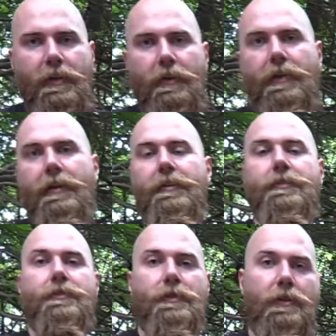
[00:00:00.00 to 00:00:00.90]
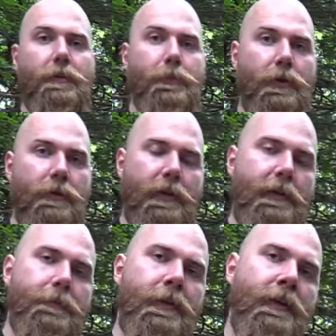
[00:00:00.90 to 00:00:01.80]
online distance learning
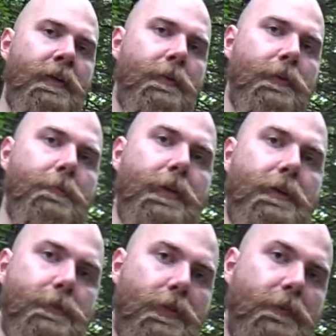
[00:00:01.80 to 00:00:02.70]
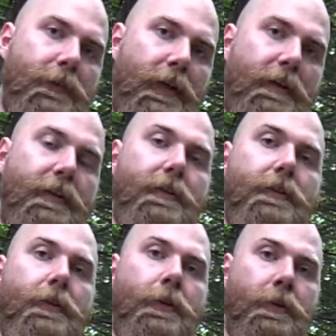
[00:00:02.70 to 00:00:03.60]
program where you become certified
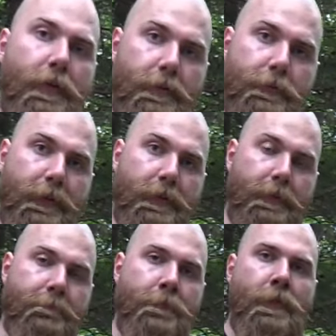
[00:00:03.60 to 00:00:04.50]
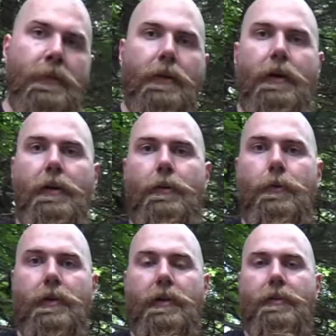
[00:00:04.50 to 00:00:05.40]
in gunsmithing uh,
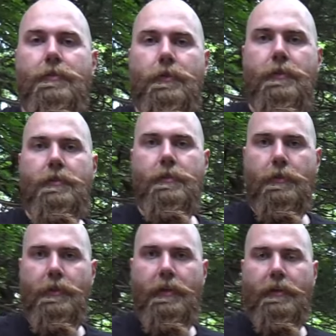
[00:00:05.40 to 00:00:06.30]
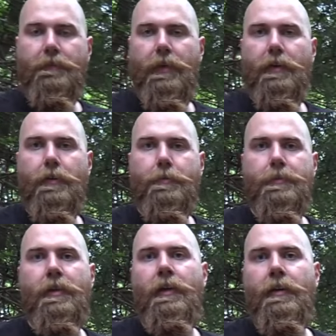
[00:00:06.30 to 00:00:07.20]
or get an associate's degree in firearms
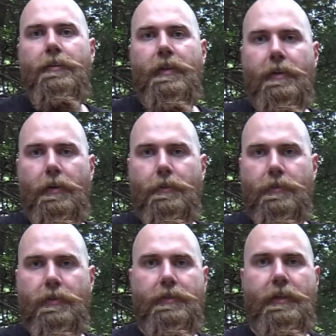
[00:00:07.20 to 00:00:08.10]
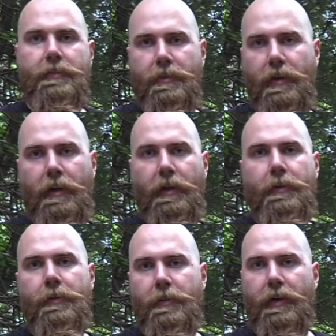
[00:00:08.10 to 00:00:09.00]
technology. It's
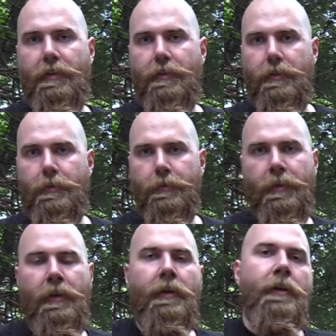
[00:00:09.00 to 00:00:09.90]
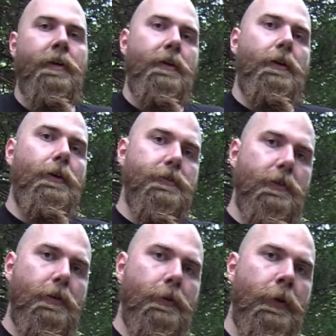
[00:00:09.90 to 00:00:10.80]
sdi.edu. And
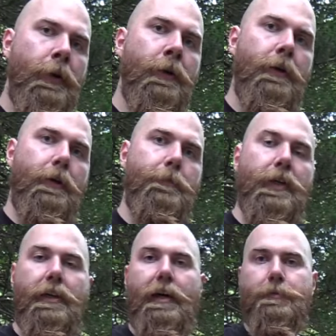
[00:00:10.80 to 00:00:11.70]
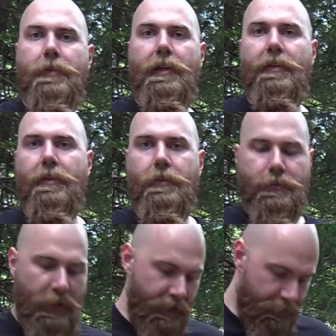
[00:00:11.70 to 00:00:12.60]
also, a uh, big announcement lately on the
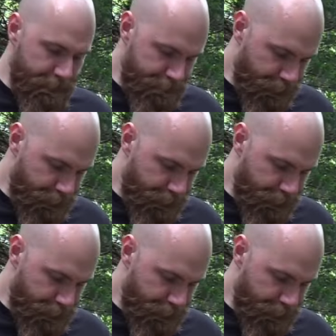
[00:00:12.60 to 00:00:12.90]
channel,